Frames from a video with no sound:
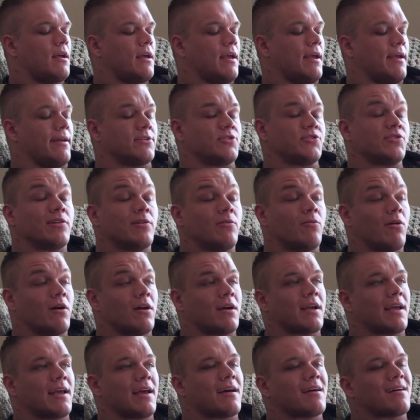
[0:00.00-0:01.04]

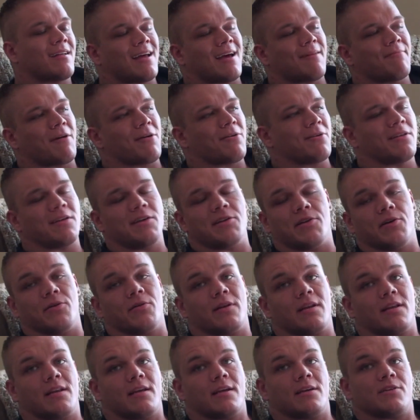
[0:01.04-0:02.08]
Intra-workout, I'm not really
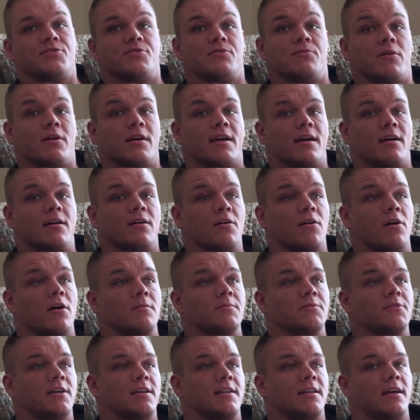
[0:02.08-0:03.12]
doing any intra-workout
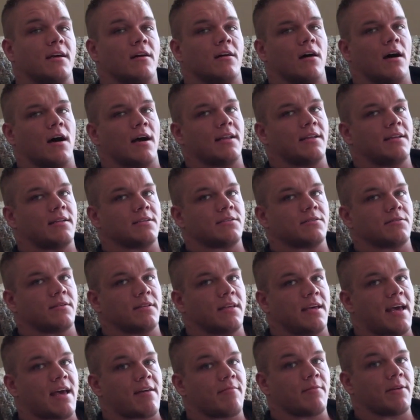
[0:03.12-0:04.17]
carbs right now. Honey doesn't
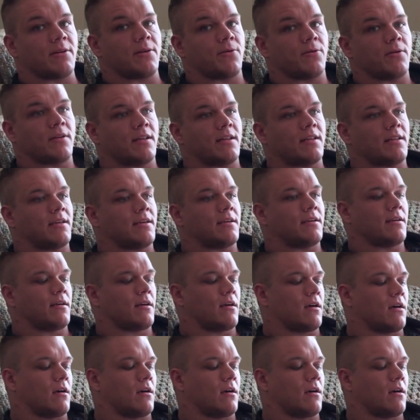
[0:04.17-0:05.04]
really have me doing any.